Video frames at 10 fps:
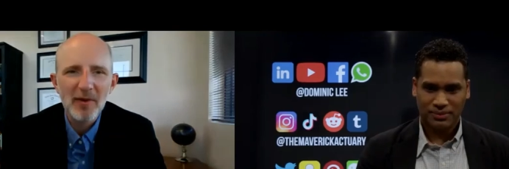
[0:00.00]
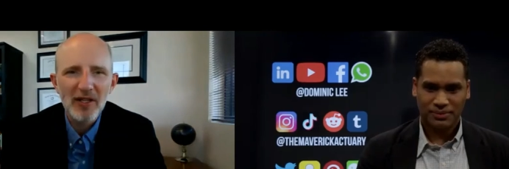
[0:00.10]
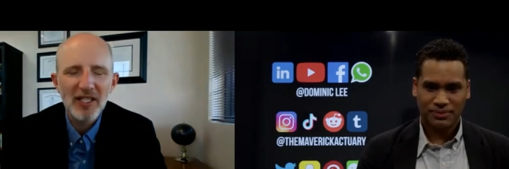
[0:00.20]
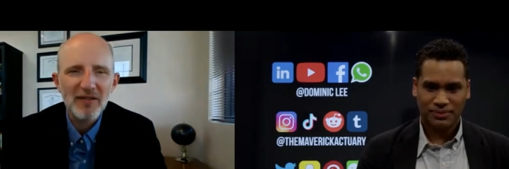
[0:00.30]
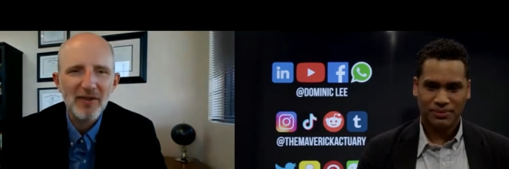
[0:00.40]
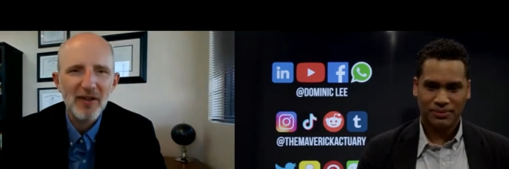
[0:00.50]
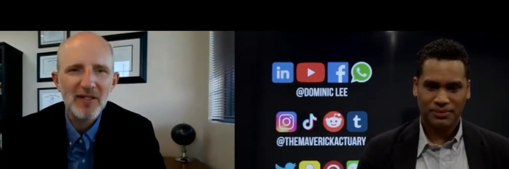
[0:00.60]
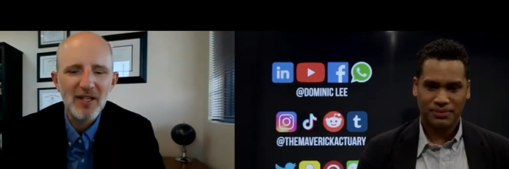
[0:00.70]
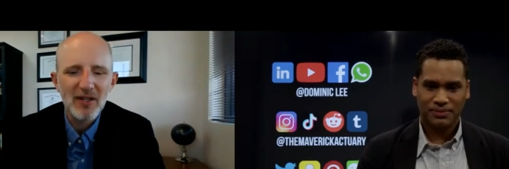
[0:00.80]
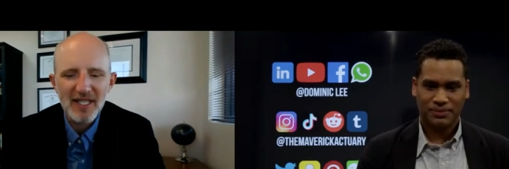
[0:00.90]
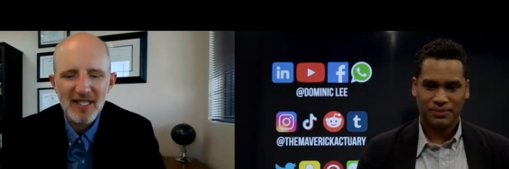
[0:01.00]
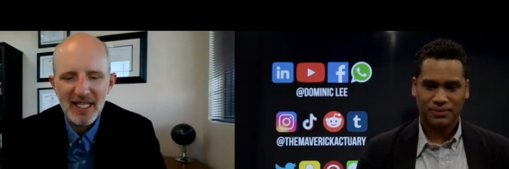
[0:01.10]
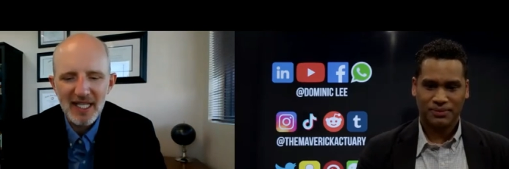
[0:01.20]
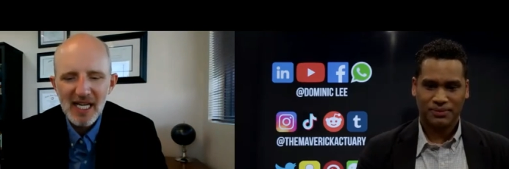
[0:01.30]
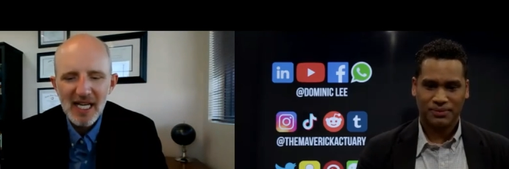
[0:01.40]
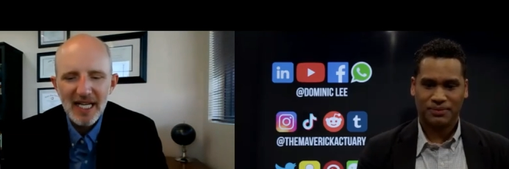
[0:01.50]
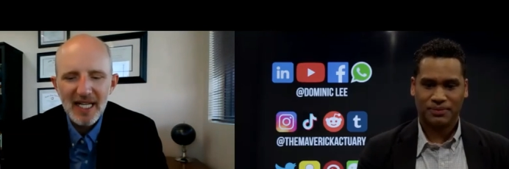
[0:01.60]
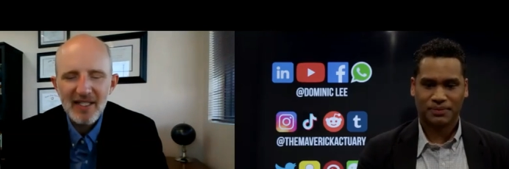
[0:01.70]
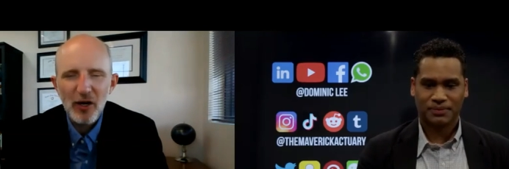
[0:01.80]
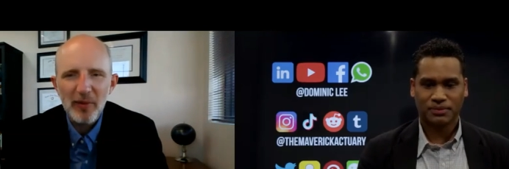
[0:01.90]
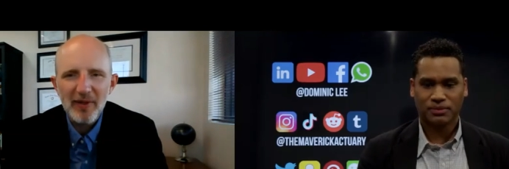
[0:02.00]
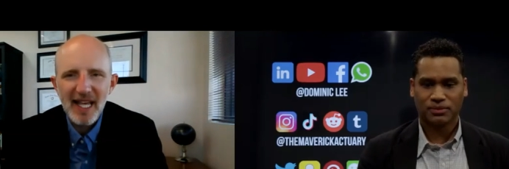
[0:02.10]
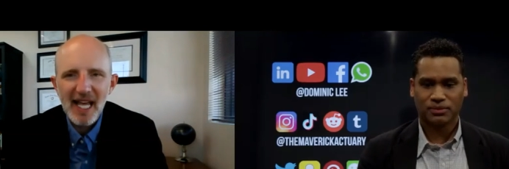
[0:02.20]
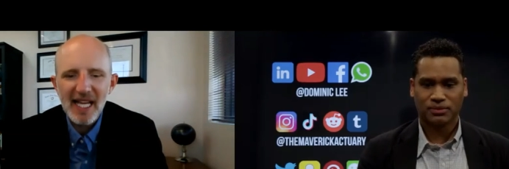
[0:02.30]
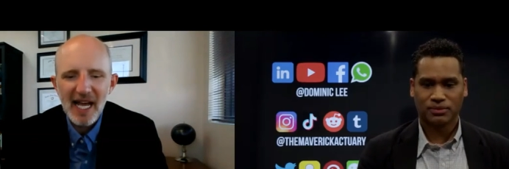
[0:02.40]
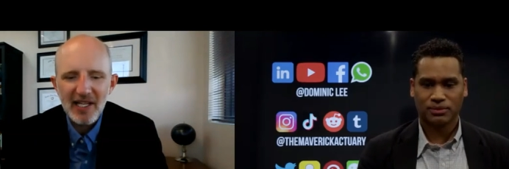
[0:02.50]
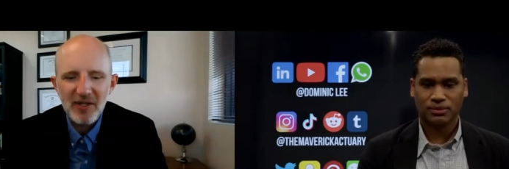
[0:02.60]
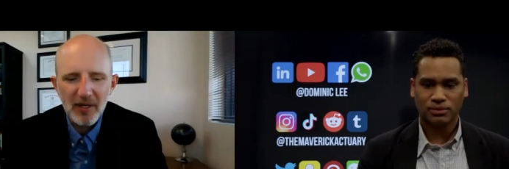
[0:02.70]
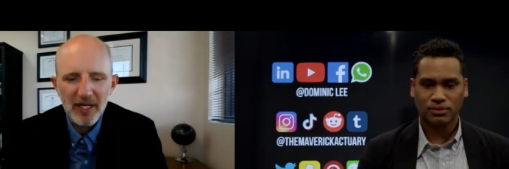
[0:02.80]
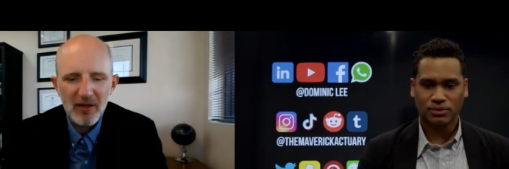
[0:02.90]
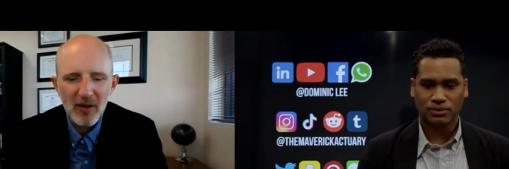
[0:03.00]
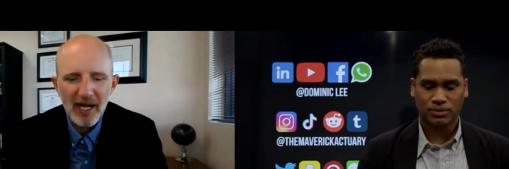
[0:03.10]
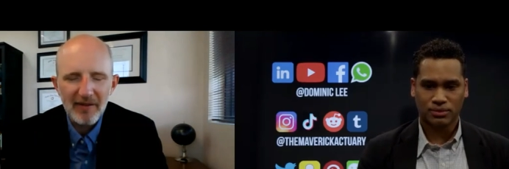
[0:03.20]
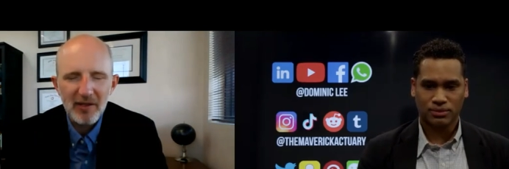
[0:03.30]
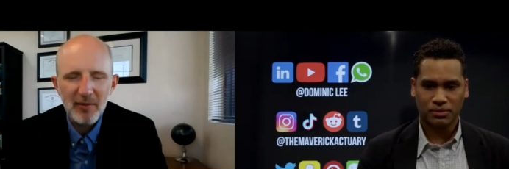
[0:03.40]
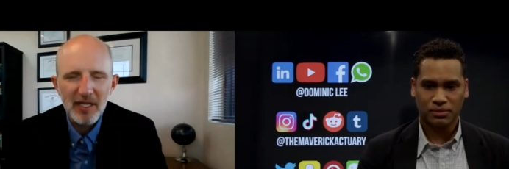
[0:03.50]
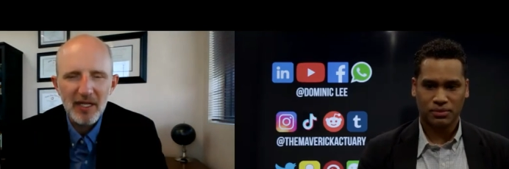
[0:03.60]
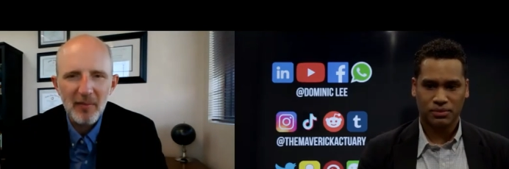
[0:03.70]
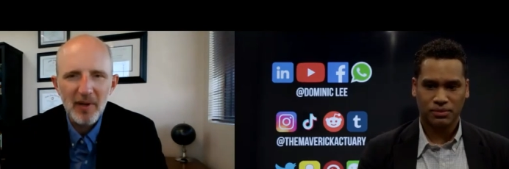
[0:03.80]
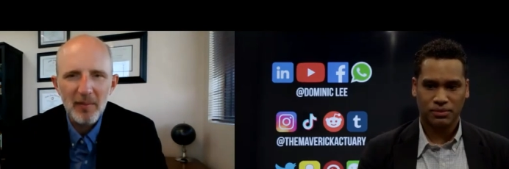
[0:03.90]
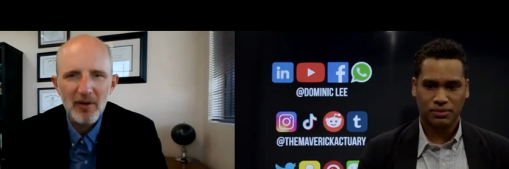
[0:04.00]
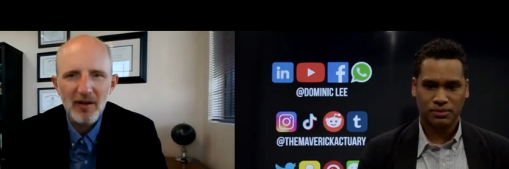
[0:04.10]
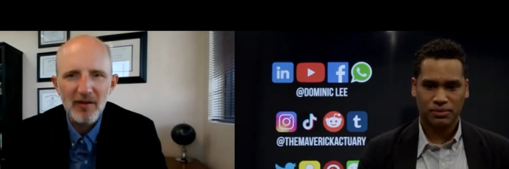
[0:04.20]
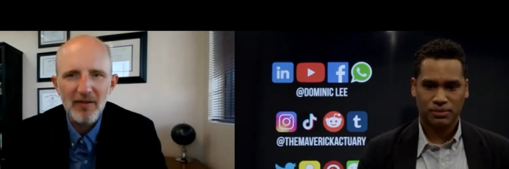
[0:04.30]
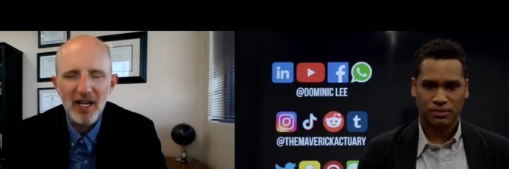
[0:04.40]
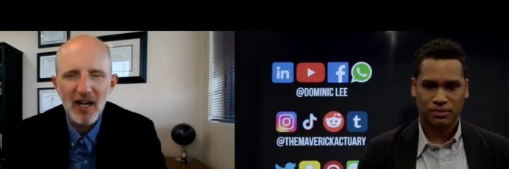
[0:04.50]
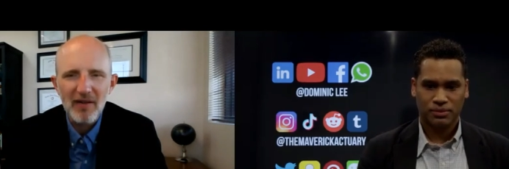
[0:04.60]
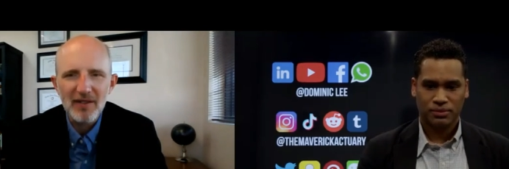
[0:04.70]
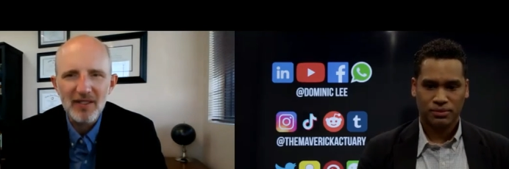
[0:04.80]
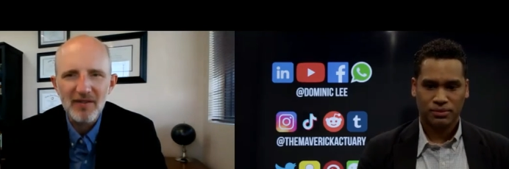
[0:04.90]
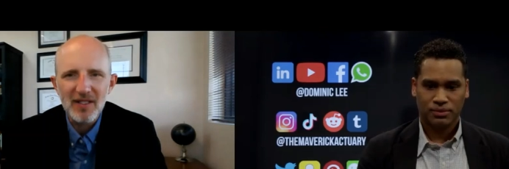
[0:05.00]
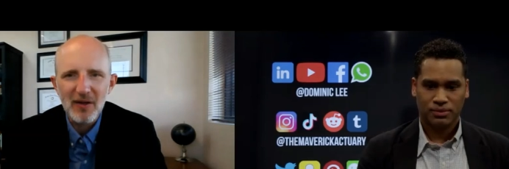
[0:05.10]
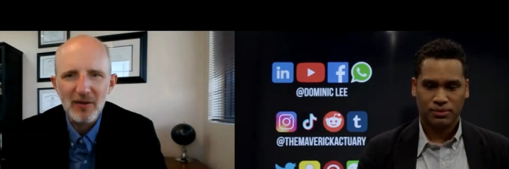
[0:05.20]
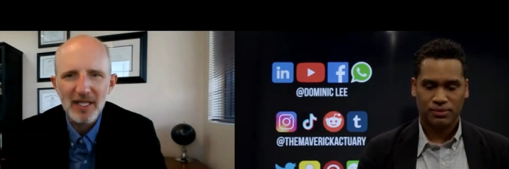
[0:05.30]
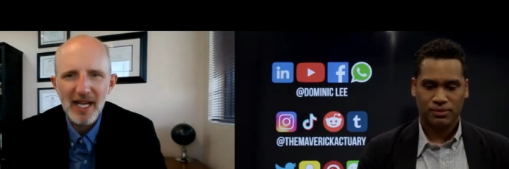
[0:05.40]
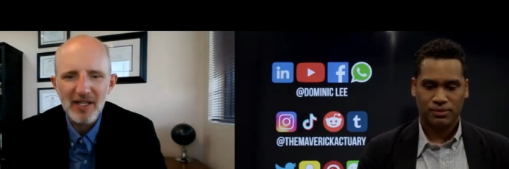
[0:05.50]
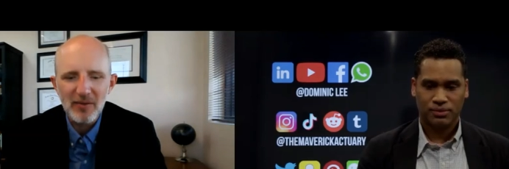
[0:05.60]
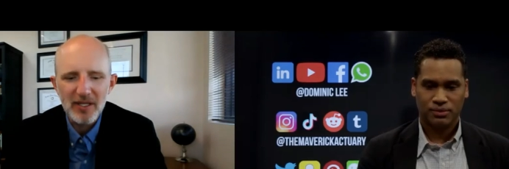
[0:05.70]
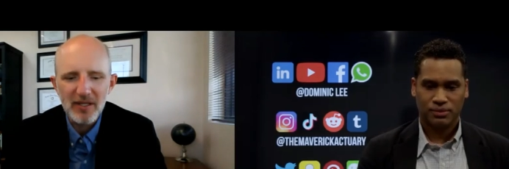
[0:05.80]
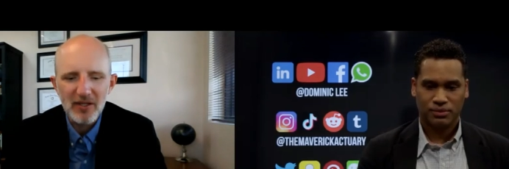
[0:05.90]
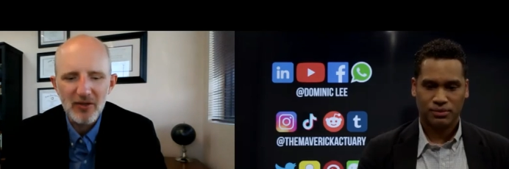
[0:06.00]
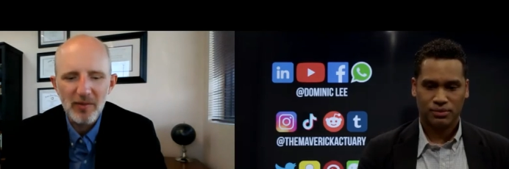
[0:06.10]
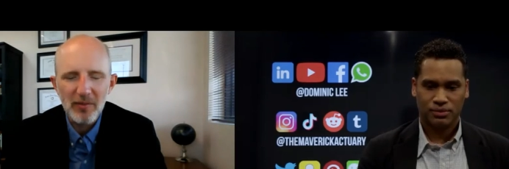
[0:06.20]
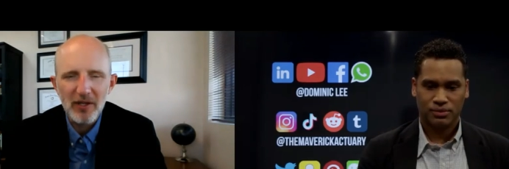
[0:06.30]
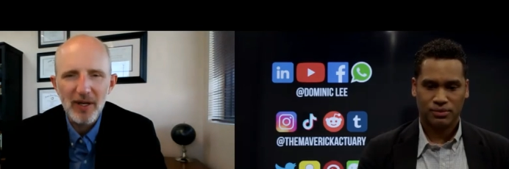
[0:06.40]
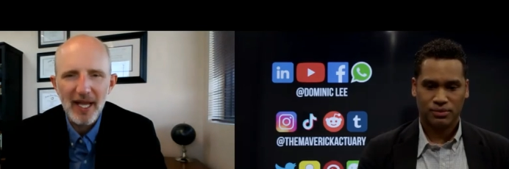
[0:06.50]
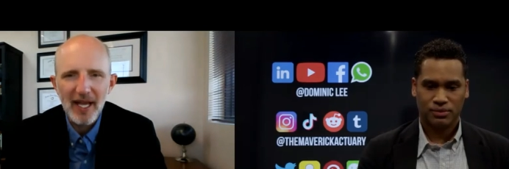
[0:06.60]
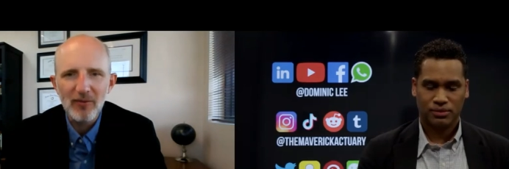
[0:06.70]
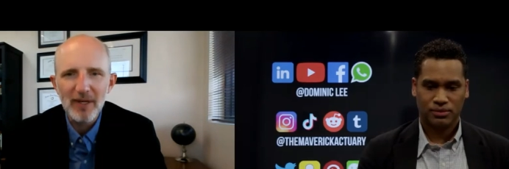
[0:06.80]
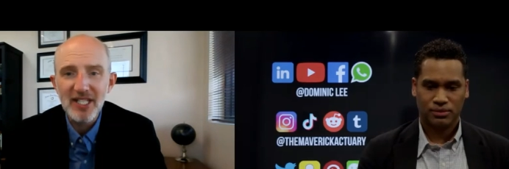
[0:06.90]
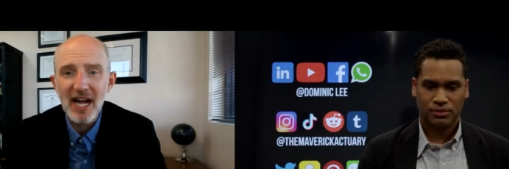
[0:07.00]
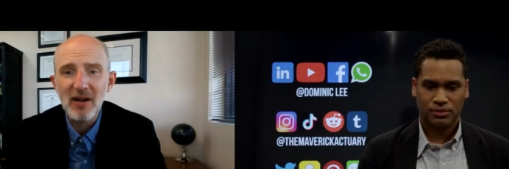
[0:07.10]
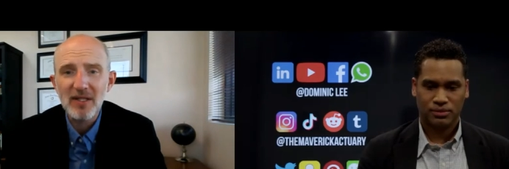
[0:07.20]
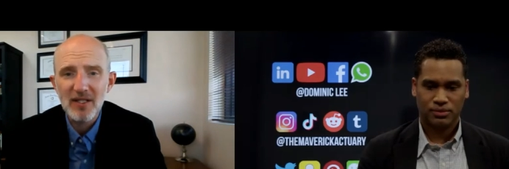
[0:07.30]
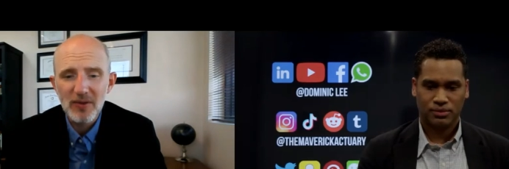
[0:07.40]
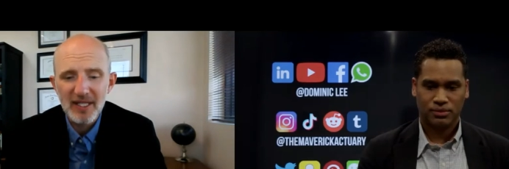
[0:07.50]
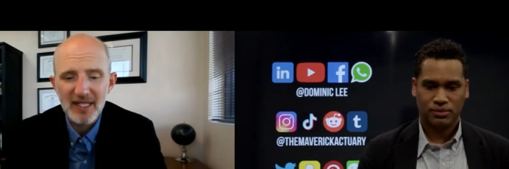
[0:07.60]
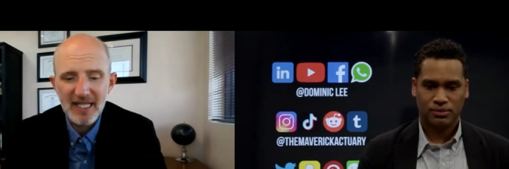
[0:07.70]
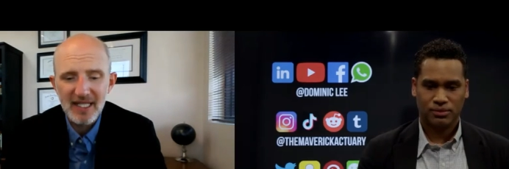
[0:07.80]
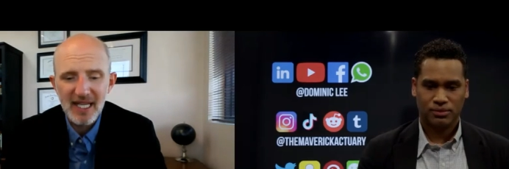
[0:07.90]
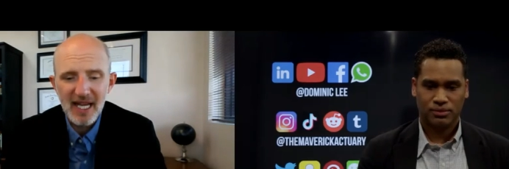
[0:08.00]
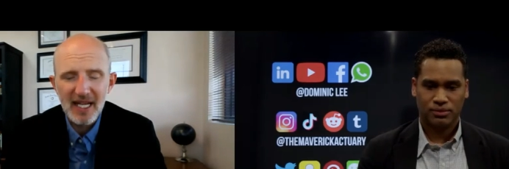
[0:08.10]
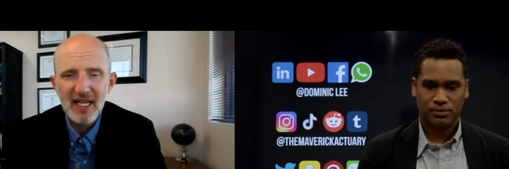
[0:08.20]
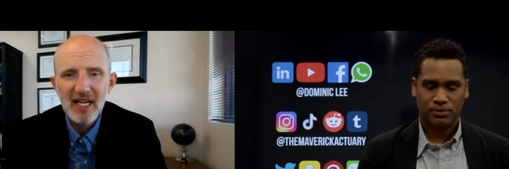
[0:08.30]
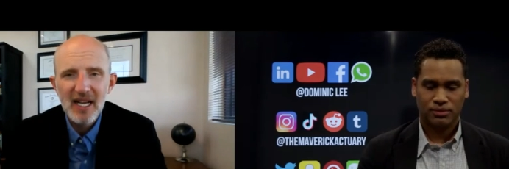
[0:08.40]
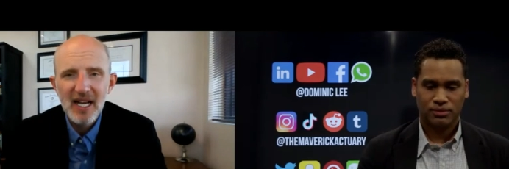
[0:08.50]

Speaker 1: community, just for those that are listening, is open to any actuary. You don't have to be a member of the Conference of Consulting Actuaries to join, but you can reach out to the CCA